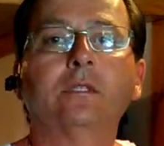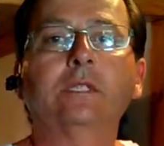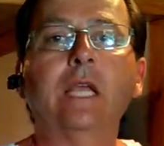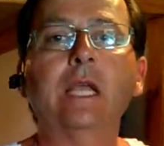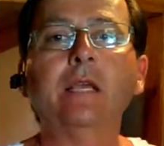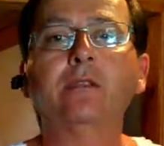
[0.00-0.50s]

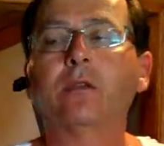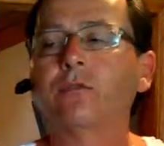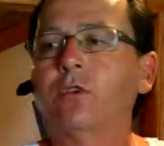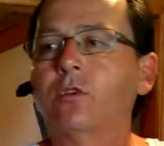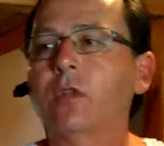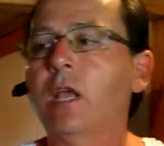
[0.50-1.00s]
Days
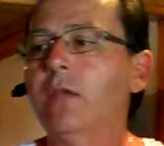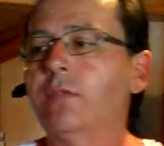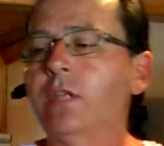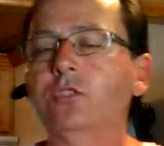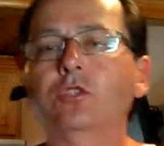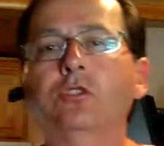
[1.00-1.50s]
of your life
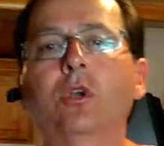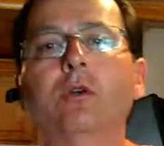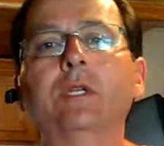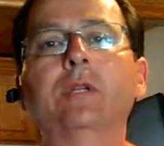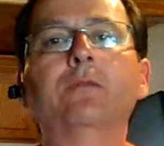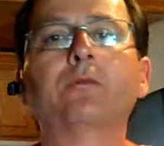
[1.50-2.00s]
that you
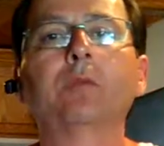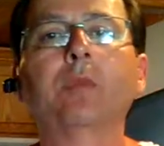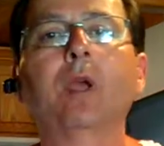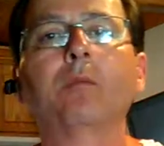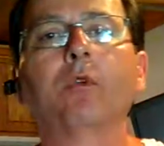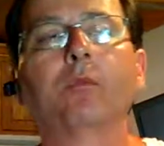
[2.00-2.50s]
don't even
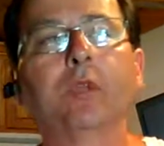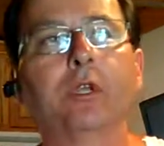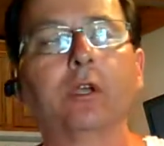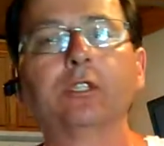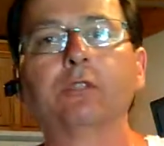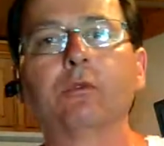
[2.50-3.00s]
remember
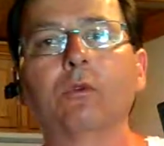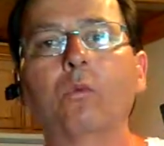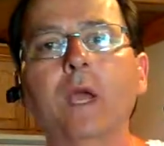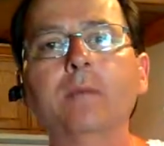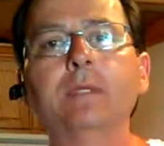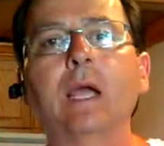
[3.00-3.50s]
because you were
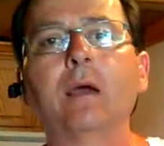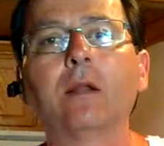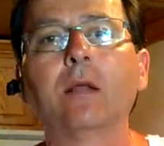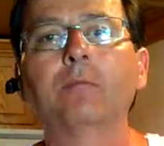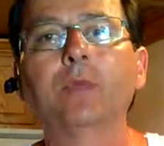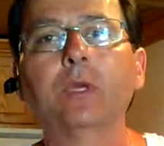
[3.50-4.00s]
wiped out
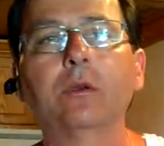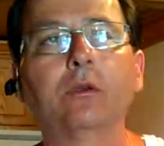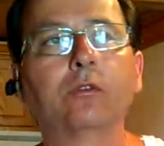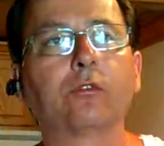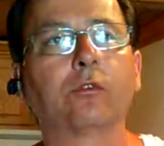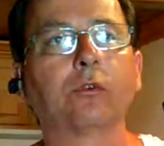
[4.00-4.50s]
on
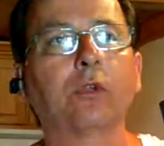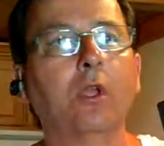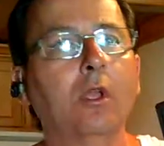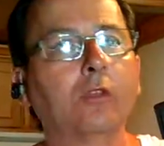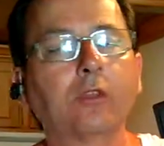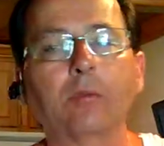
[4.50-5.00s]
pills or
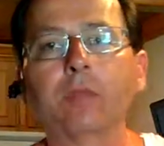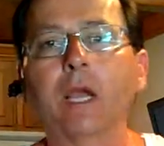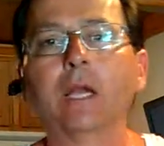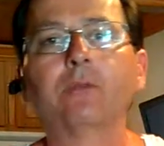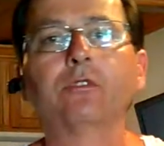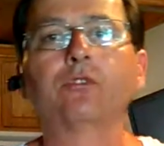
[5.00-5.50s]
some
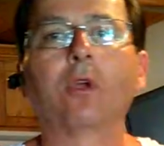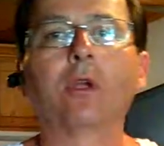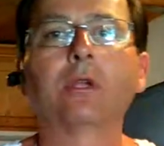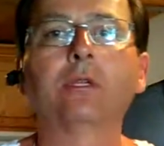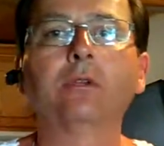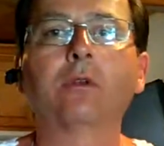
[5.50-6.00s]
kind of a
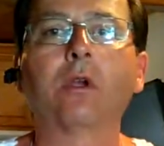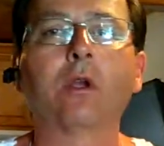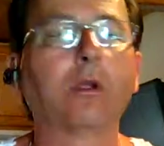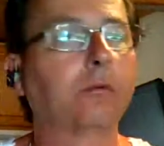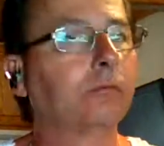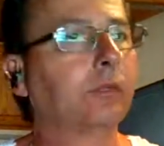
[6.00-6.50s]
drug in your
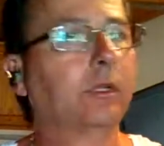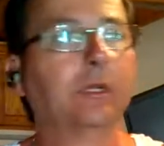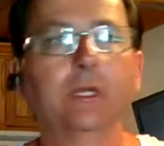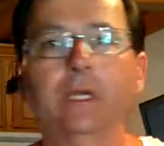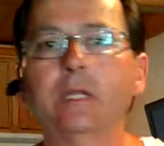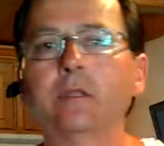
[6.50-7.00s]
arm,
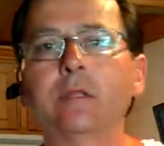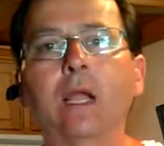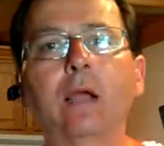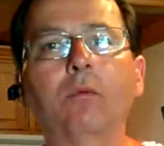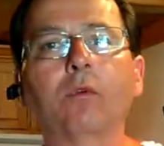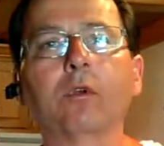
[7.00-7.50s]
it's
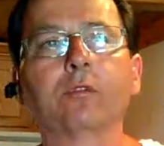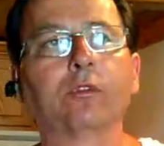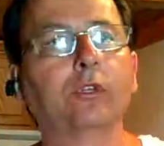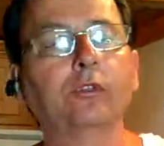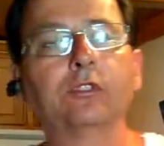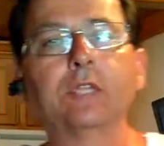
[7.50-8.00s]
not worth it.
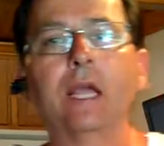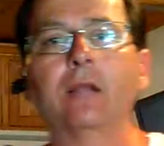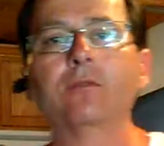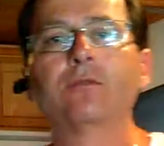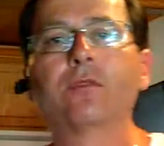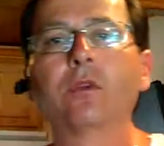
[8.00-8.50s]
Or you
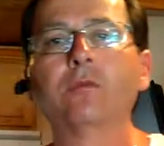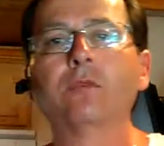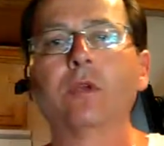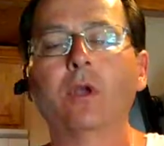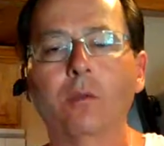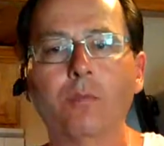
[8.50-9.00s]
sat in front of
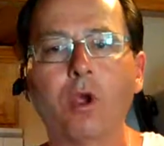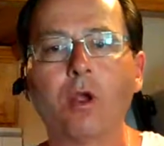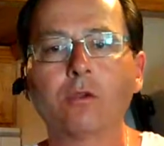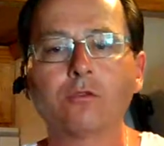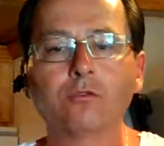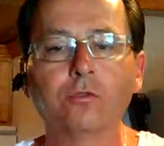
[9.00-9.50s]
a
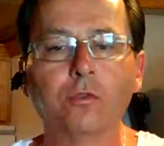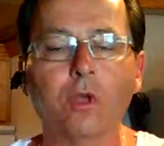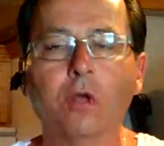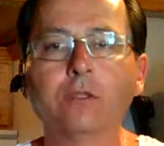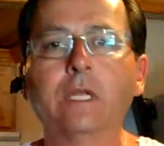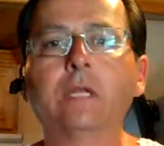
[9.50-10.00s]
bar stool
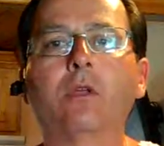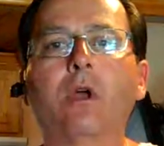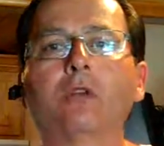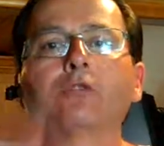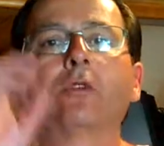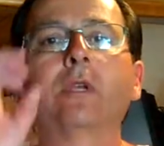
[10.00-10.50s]
all day
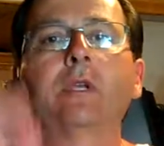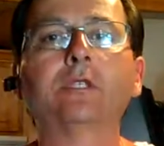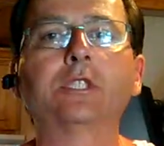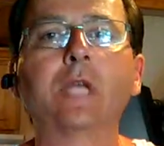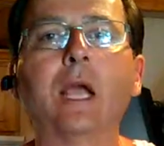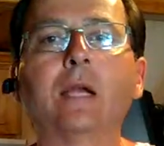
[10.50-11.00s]
long drinking
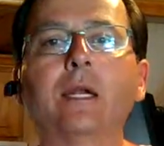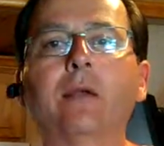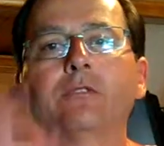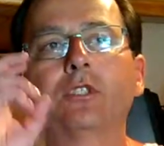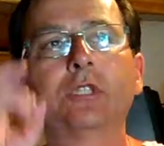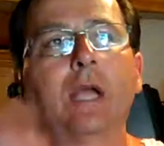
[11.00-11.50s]
shot
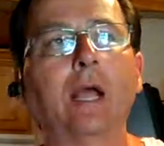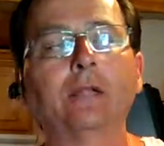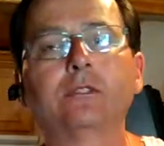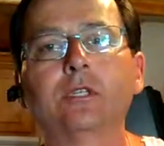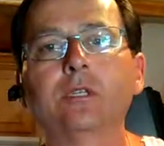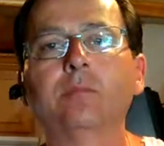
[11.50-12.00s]
after shot
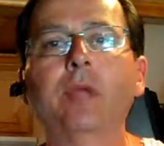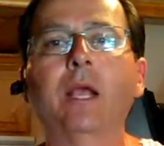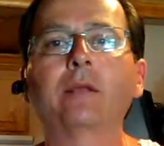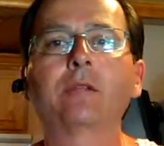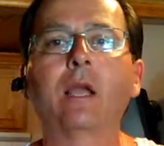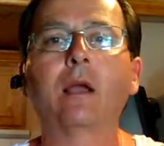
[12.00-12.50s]
until you
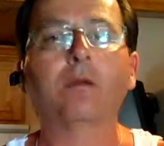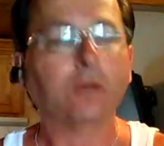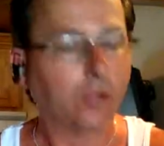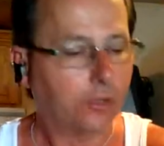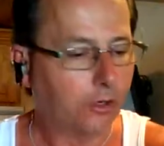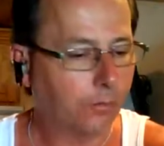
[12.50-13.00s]
passed
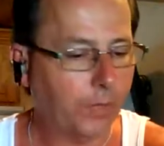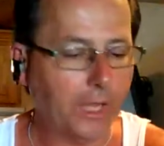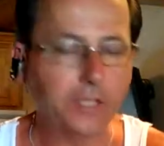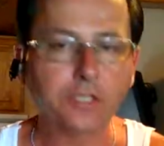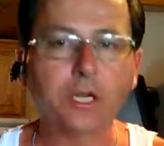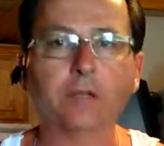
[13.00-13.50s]
out. Your
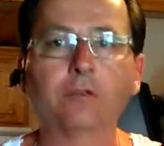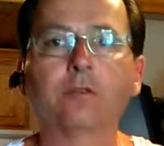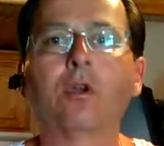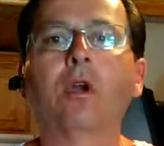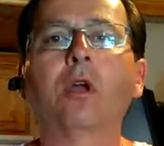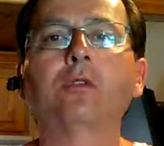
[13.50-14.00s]
paycheck is
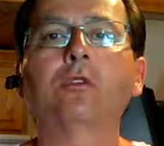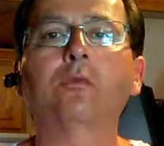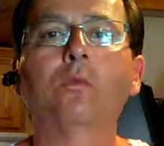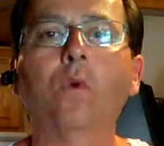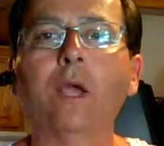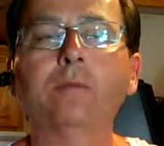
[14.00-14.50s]
gone,
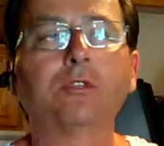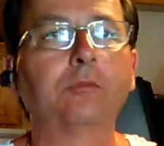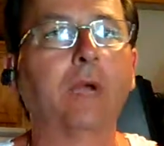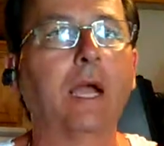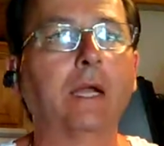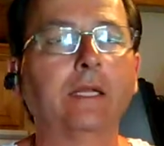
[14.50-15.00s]
you've wiped your
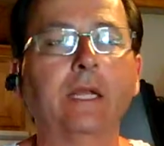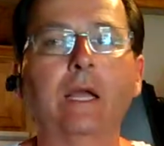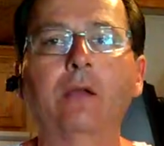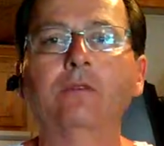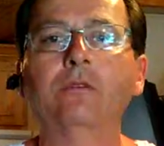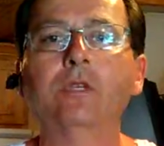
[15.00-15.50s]
body
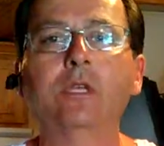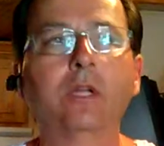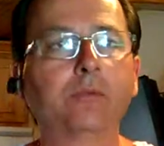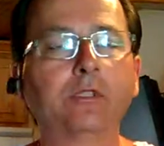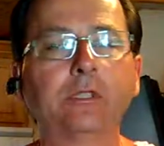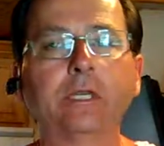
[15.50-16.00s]
out, you get
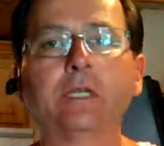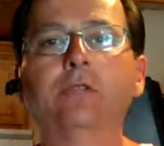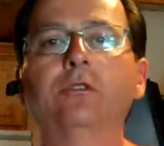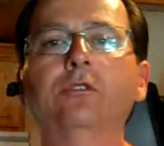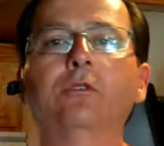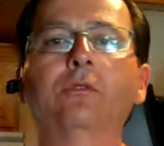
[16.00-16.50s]
up sick, and
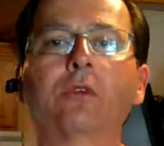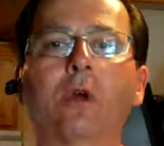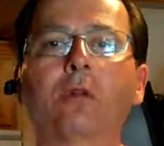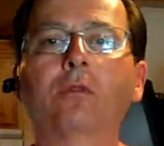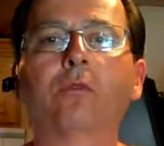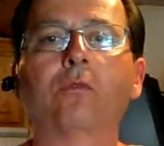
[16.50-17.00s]
you do it
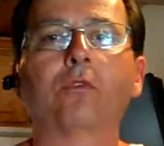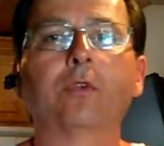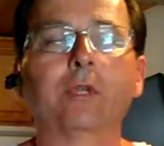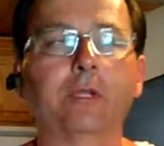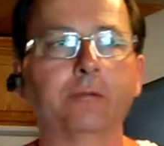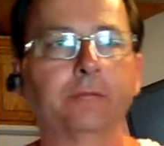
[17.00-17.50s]
all over
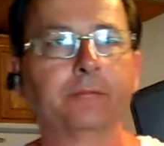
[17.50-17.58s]
again.